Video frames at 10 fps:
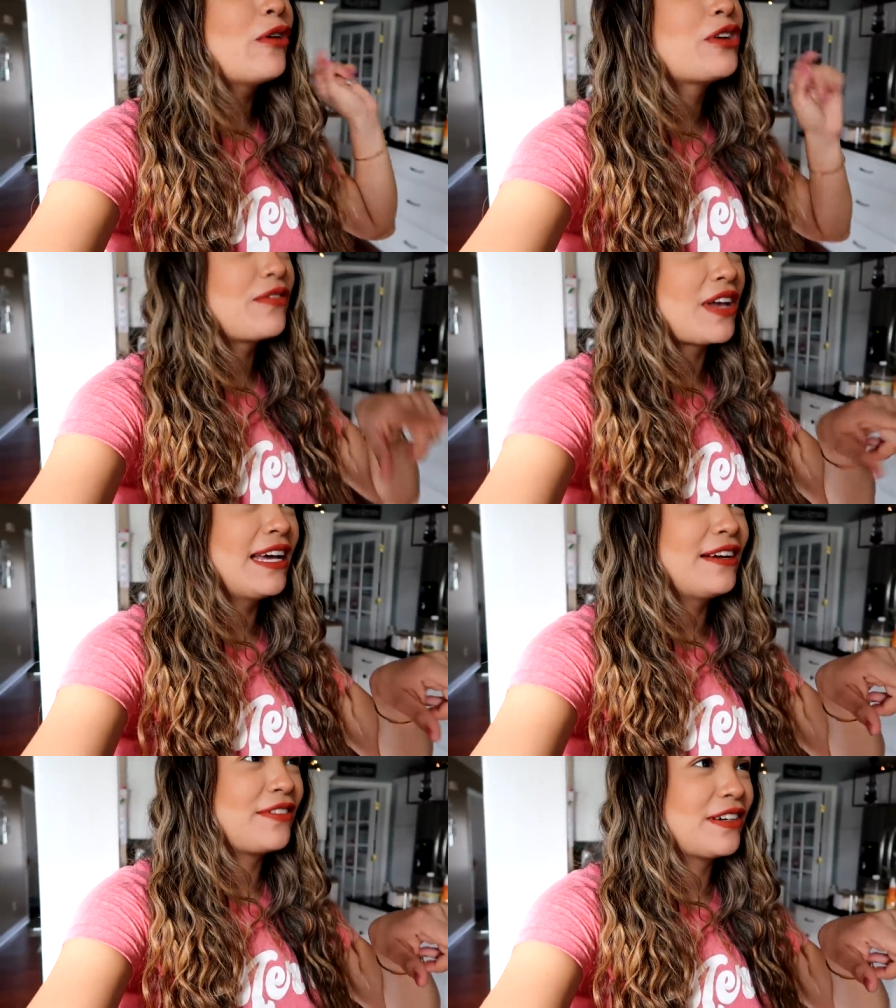Oh, you have to
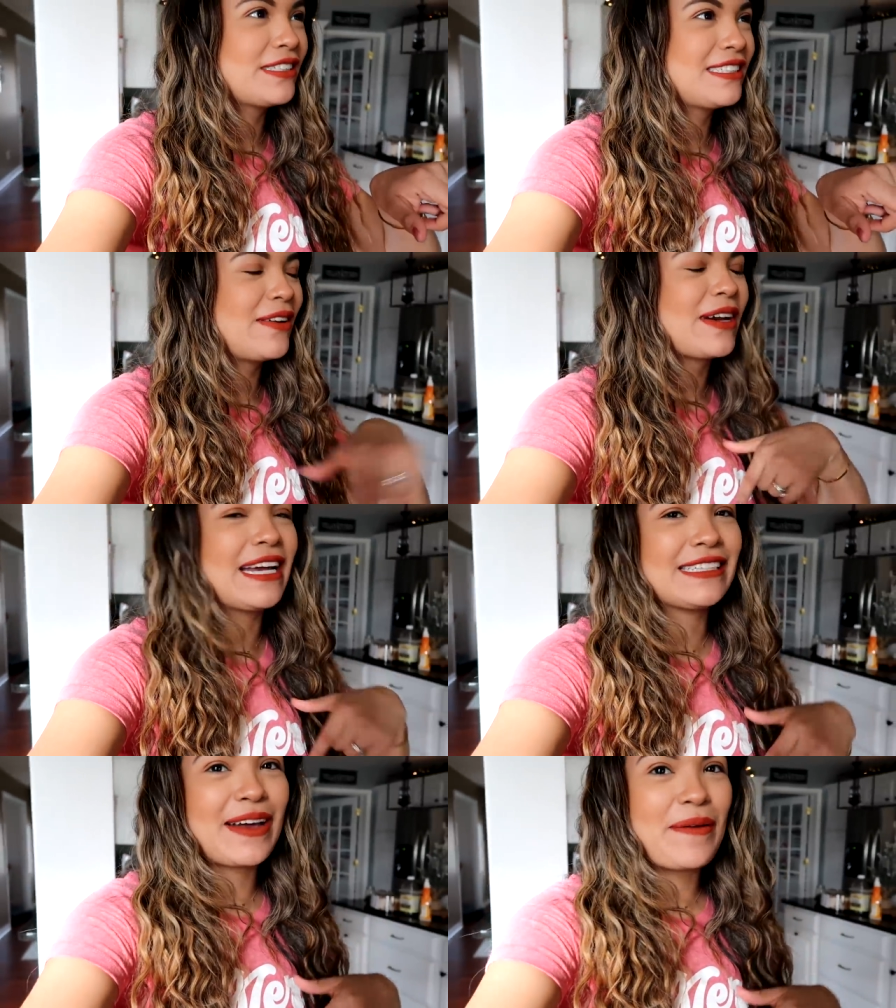hide it 1st mm -hmm.
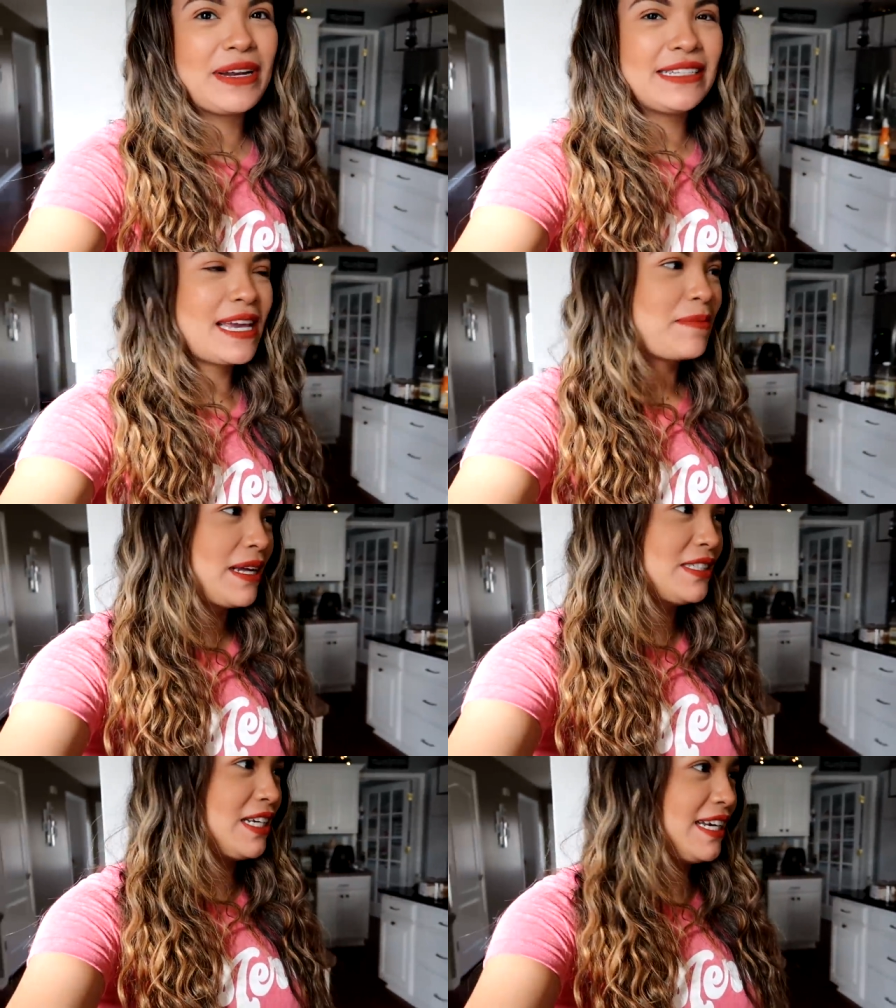Okay, so I'm gonna take
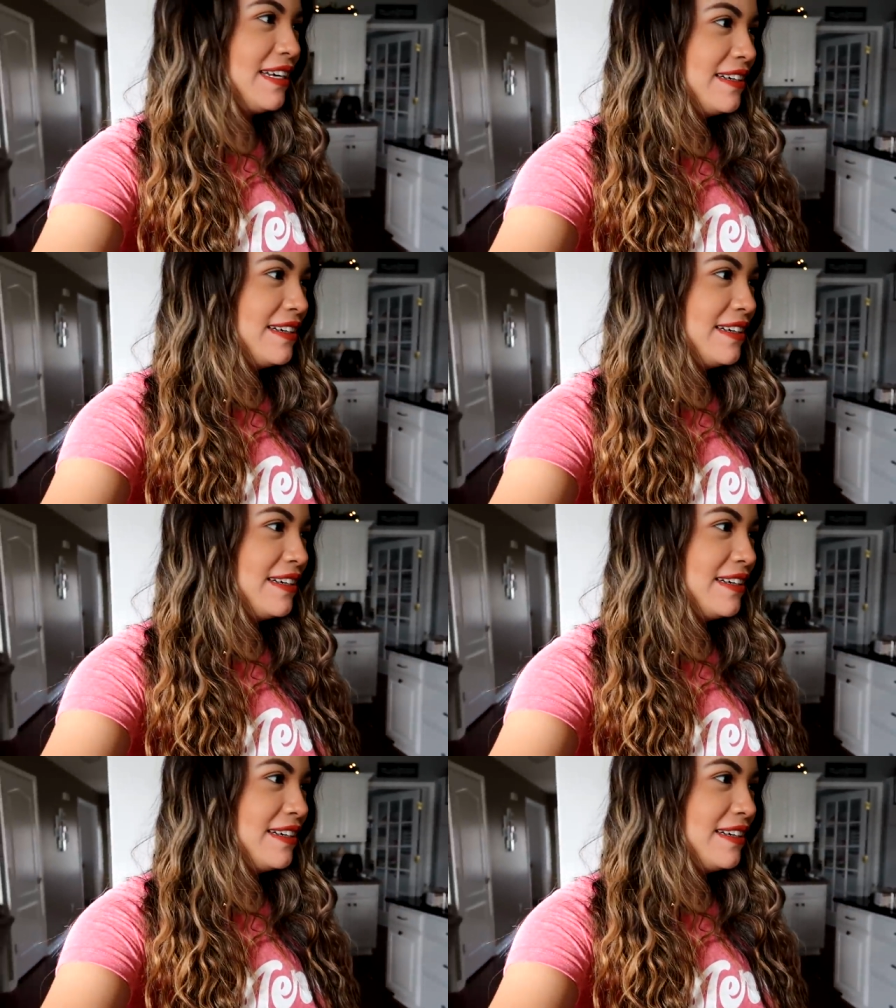Benji,